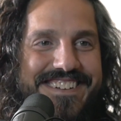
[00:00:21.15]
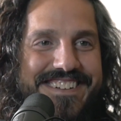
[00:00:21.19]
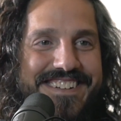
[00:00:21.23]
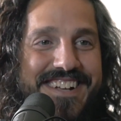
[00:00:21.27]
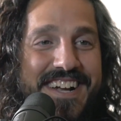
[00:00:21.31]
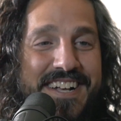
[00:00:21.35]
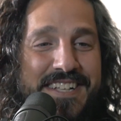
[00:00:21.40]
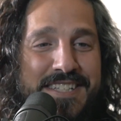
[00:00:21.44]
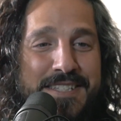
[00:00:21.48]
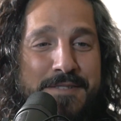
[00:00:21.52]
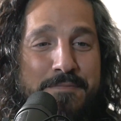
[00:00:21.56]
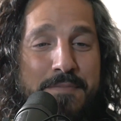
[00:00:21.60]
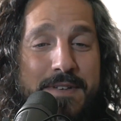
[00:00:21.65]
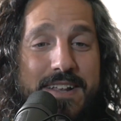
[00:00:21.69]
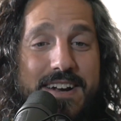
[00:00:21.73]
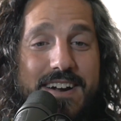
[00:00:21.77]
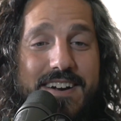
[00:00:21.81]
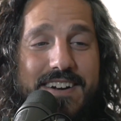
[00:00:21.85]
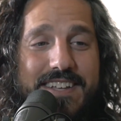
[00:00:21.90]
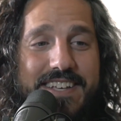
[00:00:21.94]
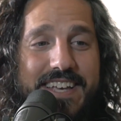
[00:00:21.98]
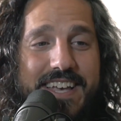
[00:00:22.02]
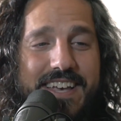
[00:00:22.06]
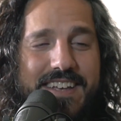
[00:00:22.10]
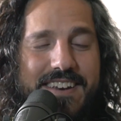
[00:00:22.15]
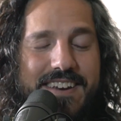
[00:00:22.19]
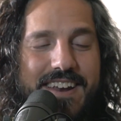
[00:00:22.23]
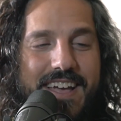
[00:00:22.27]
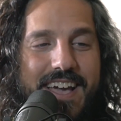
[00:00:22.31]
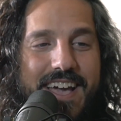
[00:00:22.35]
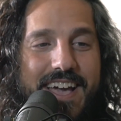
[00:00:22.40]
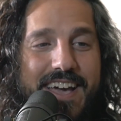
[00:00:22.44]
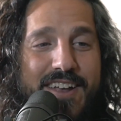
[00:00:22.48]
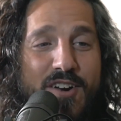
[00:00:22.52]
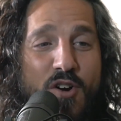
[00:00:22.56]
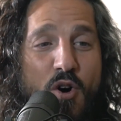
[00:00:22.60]
Got spit on again
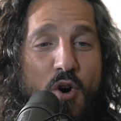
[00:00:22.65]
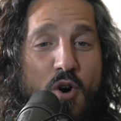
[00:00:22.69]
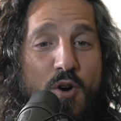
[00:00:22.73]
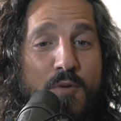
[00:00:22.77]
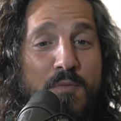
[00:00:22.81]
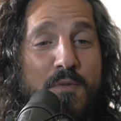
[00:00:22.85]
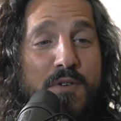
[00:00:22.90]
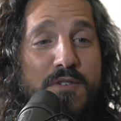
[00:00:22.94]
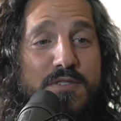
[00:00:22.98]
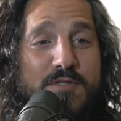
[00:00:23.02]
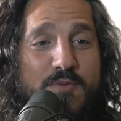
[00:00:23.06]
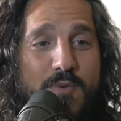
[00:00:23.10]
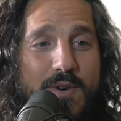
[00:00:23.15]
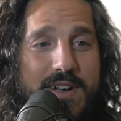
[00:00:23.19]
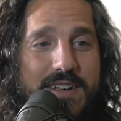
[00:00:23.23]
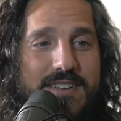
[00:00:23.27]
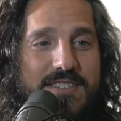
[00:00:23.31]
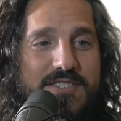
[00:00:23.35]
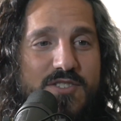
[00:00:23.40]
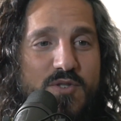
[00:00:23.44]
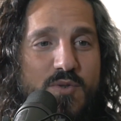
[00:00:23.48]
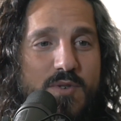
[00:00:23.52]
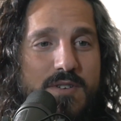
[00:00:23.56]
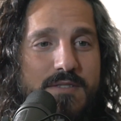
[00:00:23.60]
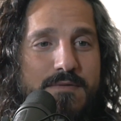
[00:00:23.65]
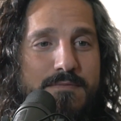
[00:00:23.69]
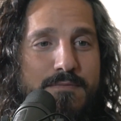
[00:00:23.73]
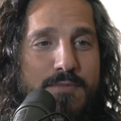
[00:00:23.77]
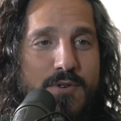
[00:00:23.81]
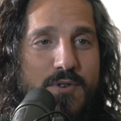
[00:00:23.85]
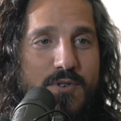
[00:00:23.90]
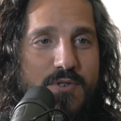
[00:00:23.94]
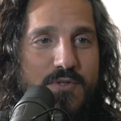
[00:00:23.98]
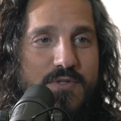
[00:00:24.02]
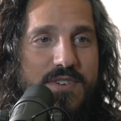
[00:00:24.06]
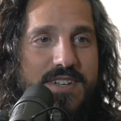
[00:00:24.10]
and almost went into a
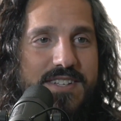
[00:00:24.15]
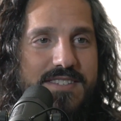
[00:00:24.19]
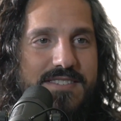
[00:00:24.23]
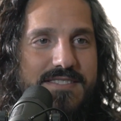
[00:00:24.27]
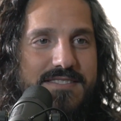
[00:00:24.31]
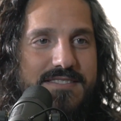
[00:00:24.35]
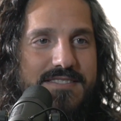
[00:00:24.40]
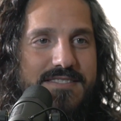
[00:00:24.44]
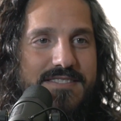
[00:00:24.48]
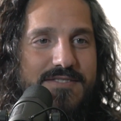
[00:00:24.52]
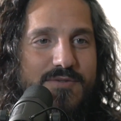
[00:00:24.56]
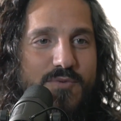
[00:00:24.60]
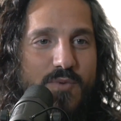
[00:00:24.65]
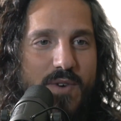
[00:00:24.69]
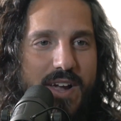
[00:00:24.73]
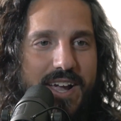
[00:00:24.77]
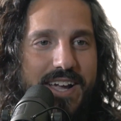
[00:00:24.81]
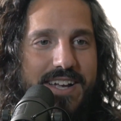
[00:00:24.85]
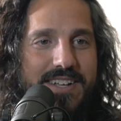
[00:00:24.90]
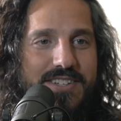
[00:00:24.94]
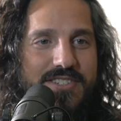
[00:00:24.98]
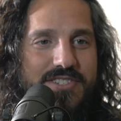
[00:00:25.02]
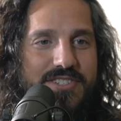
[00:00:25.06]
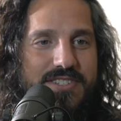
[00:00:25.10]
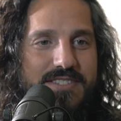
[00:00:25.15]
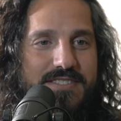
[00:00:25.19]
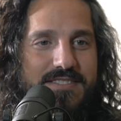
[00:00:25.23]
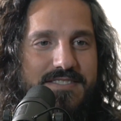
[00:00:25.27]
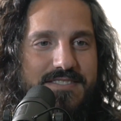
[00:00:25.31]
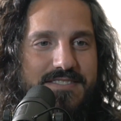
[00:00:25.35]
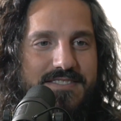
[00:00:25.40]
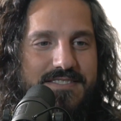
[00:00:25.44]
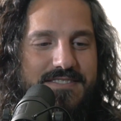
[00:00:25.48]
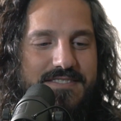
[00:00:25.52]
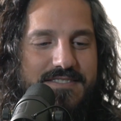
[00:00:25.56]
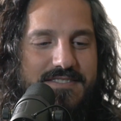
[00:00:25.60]
murderous rage
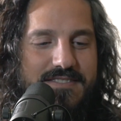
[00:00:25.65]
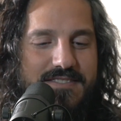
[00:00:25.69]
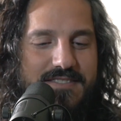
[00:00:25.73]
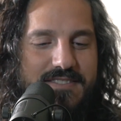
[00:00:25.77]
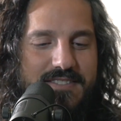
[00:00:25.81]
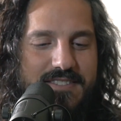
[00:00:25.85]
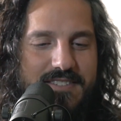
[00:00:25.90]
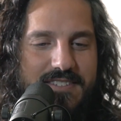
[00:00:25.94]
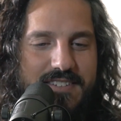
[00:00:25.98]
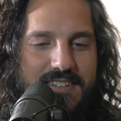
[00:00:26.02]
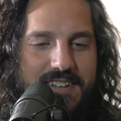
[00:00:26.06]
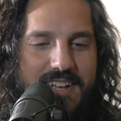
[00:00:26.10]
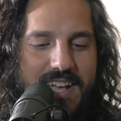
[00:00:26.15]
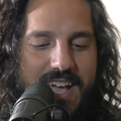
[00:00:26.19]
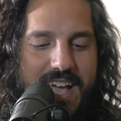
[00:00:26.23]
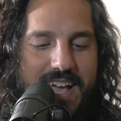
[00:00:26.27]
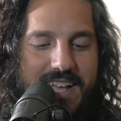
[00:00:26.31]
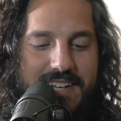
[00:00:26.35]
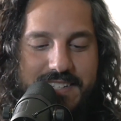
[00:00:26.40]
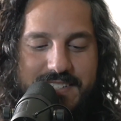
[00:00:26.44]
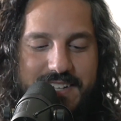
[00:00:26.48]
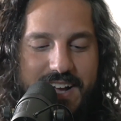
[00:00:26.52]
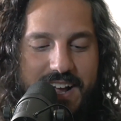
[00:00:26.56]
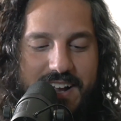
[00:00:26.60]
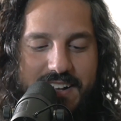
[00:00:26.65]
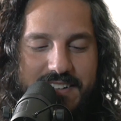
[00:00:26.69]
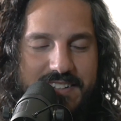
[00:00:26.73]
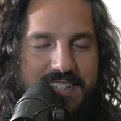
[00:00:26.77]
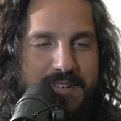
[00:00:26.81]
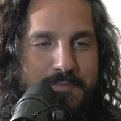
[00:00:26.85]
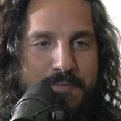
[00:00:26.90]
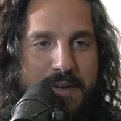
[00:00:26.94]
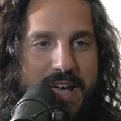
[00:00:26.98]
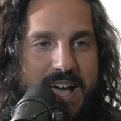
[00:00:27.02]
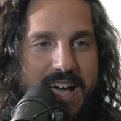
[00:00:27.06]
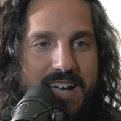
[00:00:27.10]
and dialed
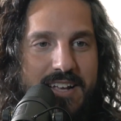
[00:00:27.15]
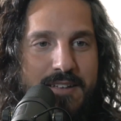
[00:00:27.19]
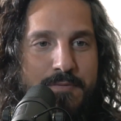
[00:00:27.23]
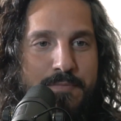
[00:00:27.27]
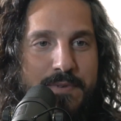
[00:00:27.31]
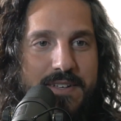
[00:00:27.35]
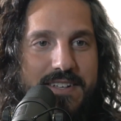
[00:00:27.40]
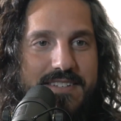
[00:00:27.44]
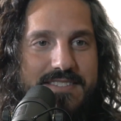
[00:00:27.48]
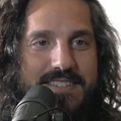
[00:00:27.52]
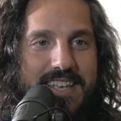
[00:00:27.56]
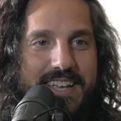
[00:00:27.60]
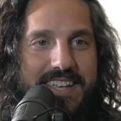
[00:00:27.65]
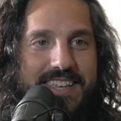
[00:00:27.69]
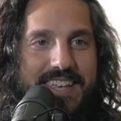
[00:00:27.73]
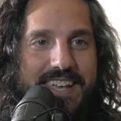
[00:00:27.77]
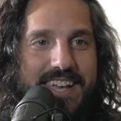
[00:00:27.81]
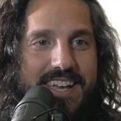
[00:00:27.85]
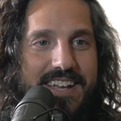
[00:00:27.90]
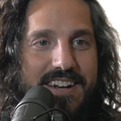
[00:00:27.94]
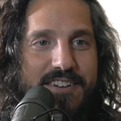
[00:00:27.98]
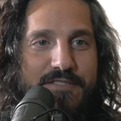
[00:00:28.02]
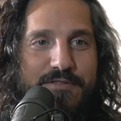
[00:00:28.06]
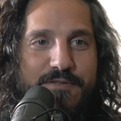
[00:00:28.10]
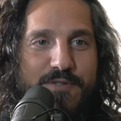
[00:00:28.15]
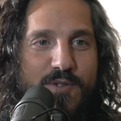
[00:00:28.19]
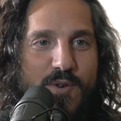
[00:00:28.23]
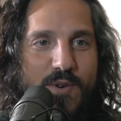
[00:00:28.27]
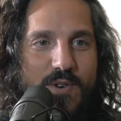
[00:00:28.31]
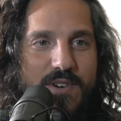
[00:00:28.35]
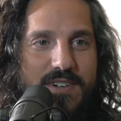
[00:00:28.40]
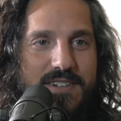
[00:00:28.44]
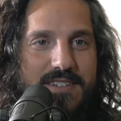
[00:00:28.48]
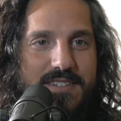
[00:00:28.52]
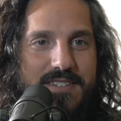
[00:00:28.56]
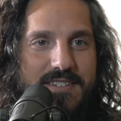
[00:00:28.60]
it back because I can't
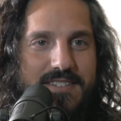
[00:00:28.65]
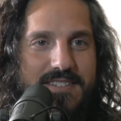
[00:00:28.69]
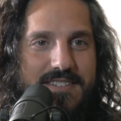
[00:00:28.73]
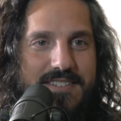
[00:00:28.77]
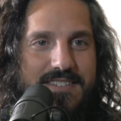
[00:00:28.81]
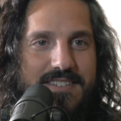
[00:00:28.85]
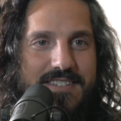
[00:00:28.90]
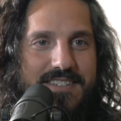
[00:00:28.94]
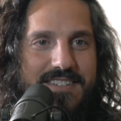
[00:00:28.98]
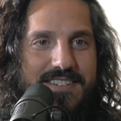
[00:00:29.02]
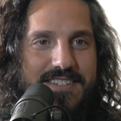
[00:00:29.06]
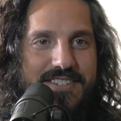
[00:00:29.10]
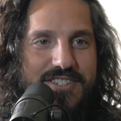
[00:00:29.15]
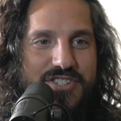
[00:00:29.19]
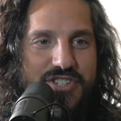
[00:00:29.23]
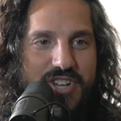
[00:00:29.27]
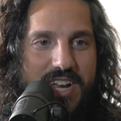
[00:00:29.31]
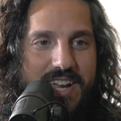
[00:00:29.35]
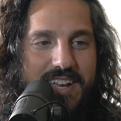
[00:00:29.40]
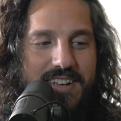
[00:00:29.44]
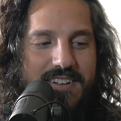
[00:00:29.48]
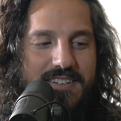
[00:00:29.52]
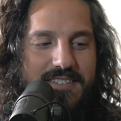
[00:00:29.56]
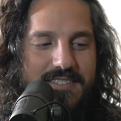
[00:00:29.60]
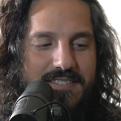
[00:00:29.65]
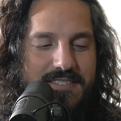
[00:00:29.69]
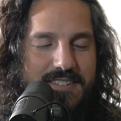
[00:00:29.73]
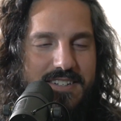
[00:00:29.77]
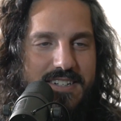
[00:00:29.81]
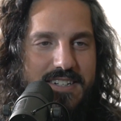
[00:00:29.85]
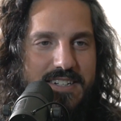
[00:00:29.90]
afford jail.